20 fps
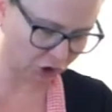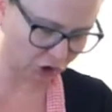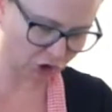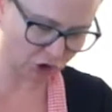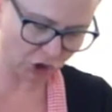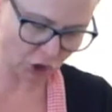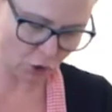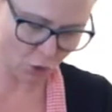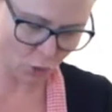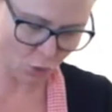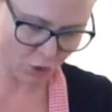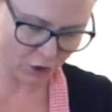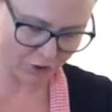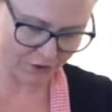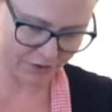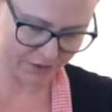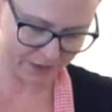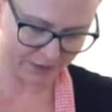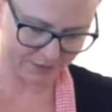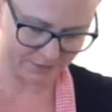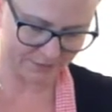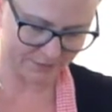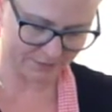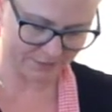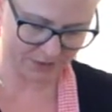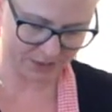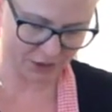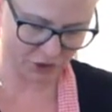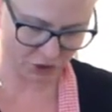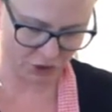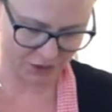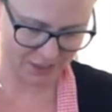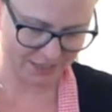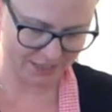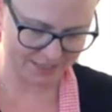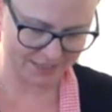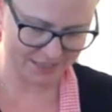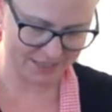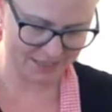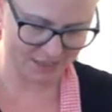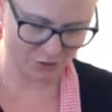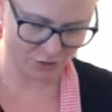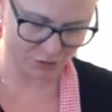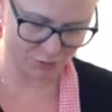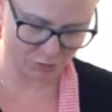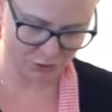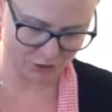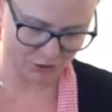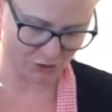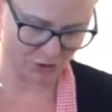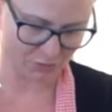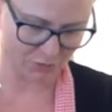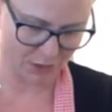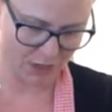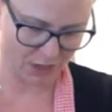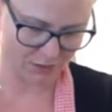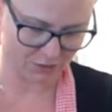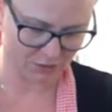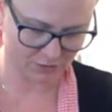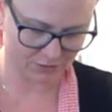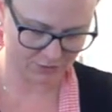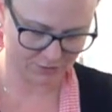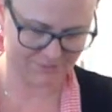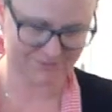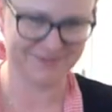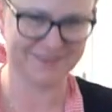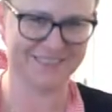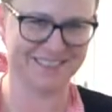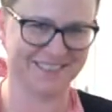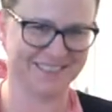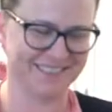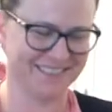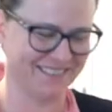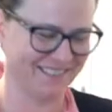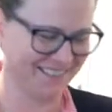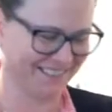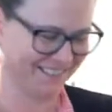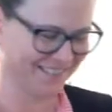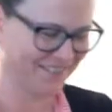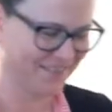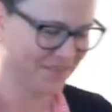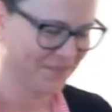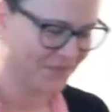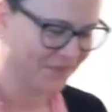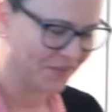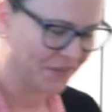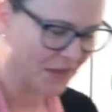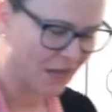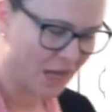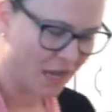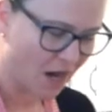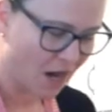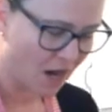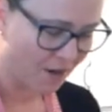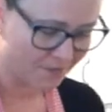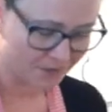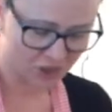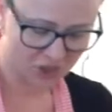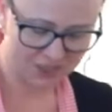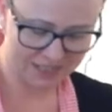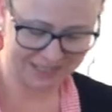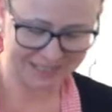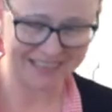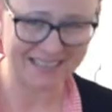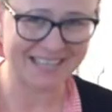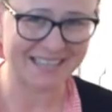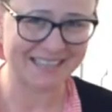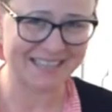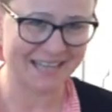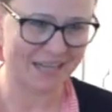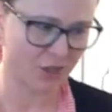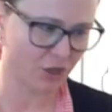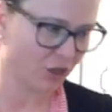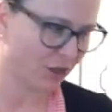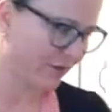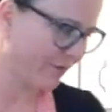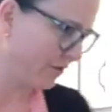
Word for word: so worth it. Get your kids eating those Brussels sprouts. I'm just going to let that cook